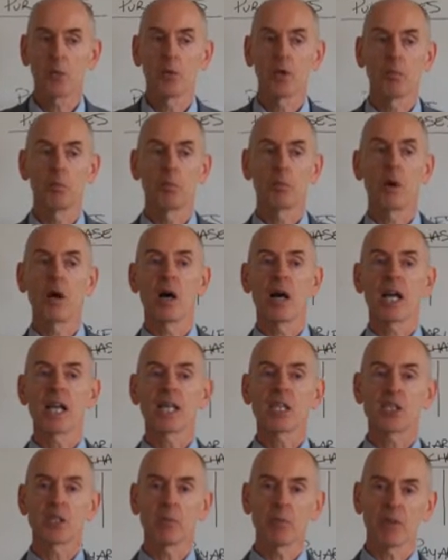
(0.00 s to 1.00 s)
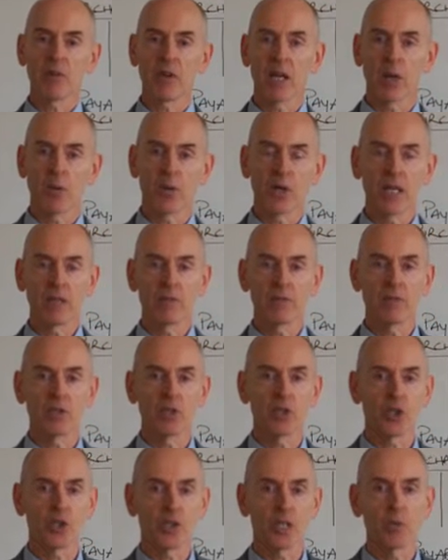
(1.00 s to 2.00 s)
we'll buy some of our
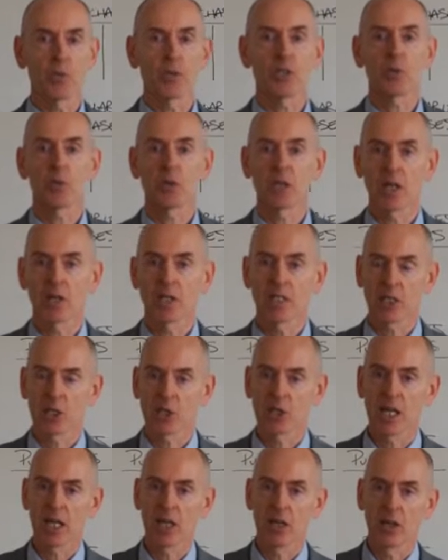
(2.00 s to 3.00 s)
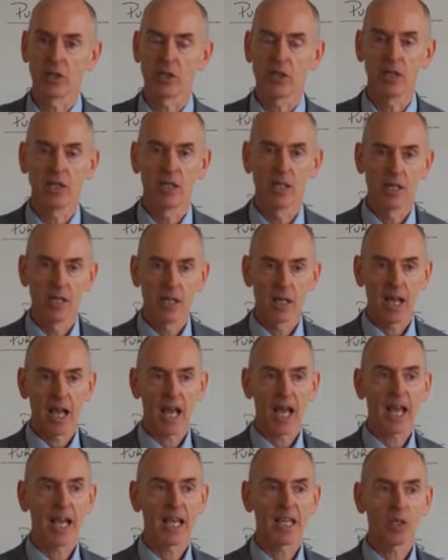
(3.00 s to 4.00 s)
inventory which we're going to sell on,
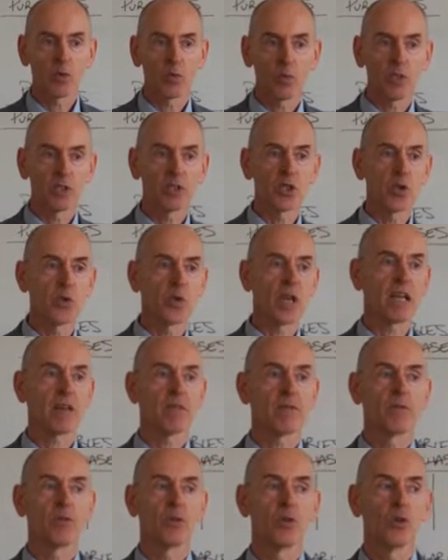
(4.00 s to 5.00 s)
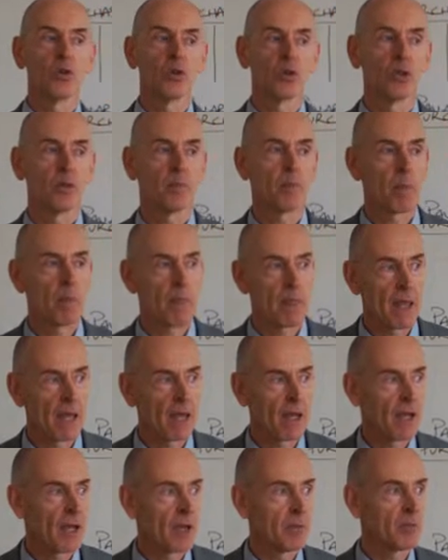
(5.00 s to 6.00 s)
and we'll do that for
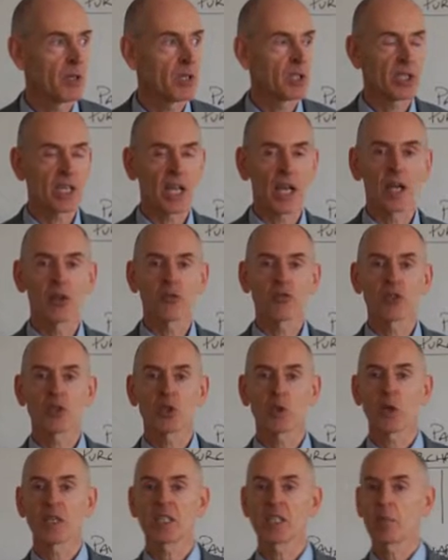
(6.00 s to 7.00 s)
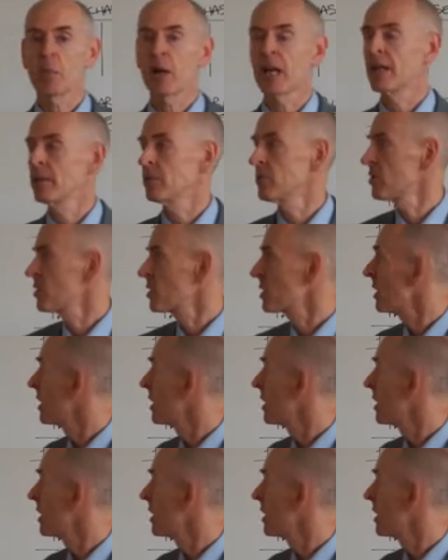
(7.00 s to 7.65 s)
say £120.